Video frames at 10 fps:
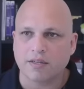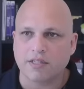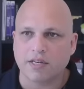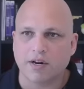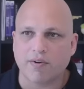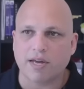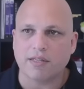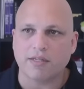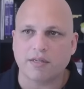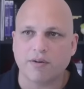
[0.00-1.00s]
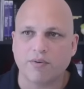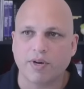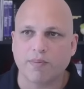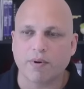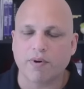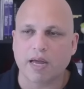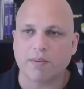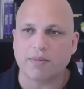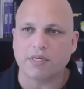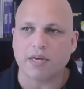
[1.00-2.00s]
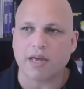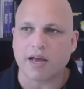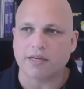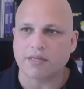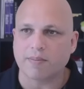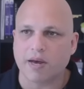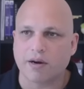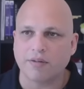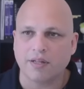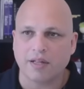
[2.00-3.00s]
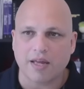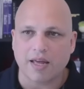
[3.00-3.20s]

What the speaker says: generating repo md xml,